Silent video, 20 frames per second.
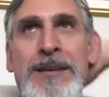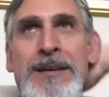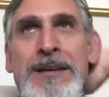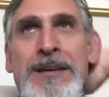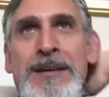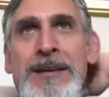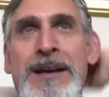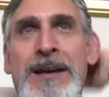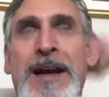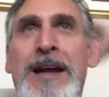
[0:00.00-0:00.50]

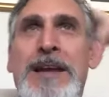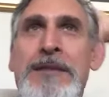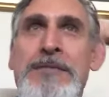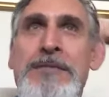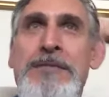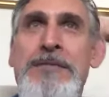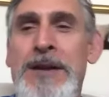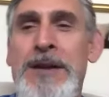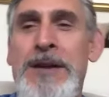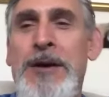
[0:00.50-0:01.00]
kind of
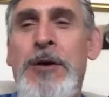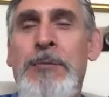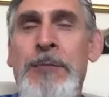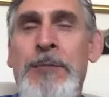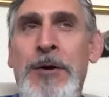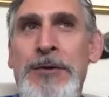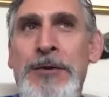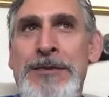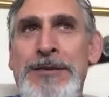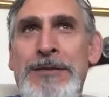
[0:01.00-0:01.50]
fit
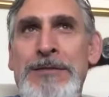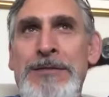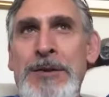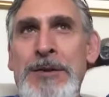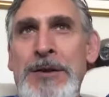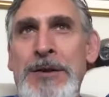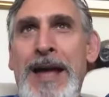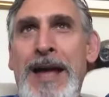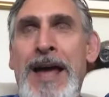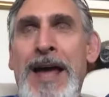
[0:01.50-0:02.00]
almost, if you
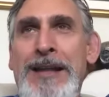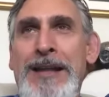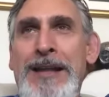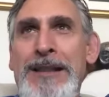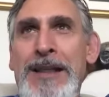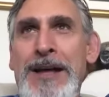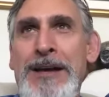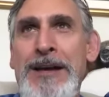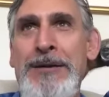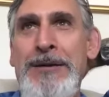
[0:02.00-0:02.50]
look at it
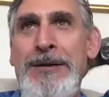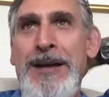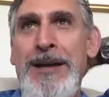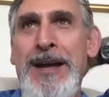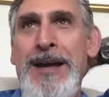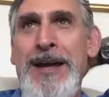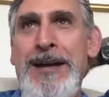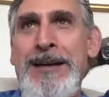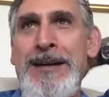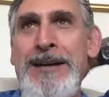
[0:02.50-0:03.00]

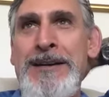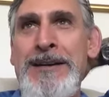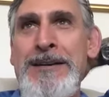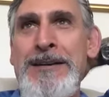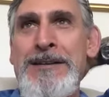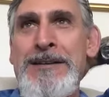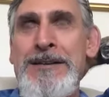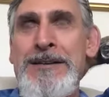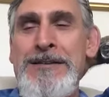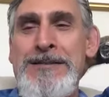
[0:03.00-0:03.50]
okay,
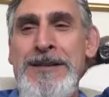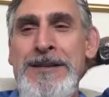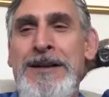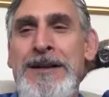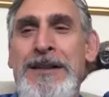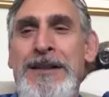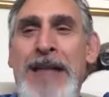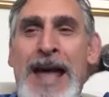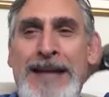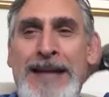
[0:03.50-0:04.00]
there's the
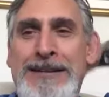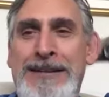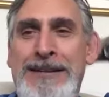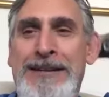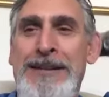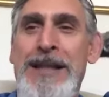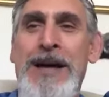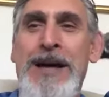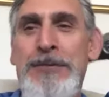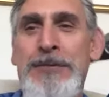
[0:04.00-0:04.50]
galactic
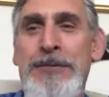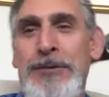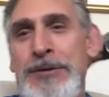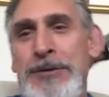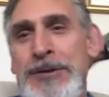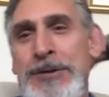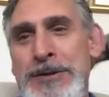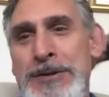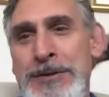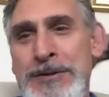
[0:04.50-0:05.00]
level,
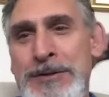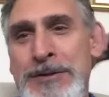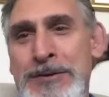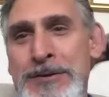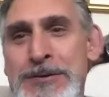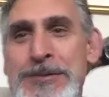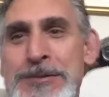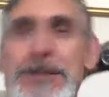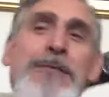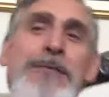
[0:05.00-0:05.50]
the
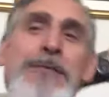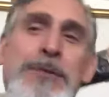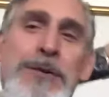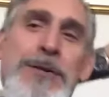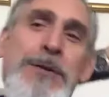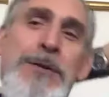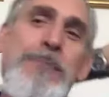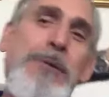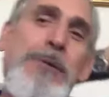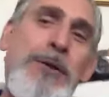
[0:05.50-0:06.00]
universe level,
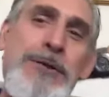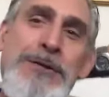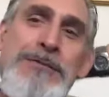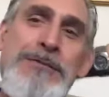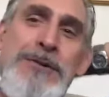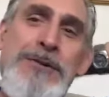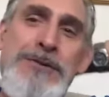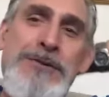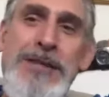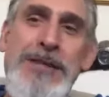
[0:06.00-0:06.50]
and the
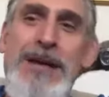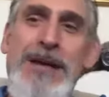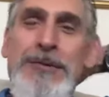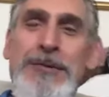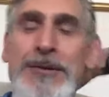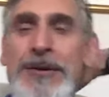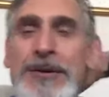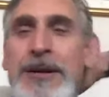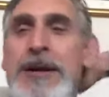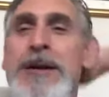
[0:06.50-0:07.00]
multiverse
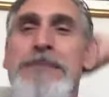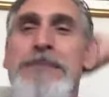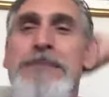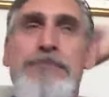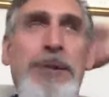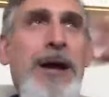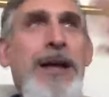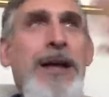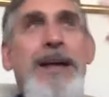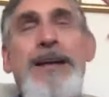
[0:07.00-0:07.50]
level,
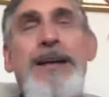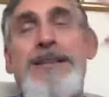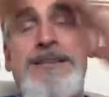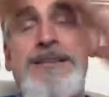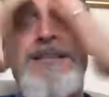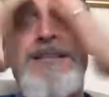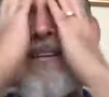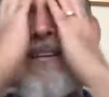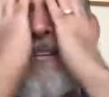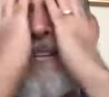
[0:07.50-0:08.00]
but it's
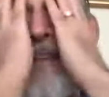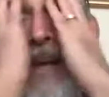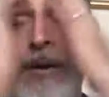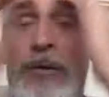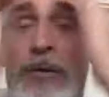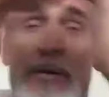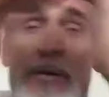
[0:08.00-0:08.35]
just, or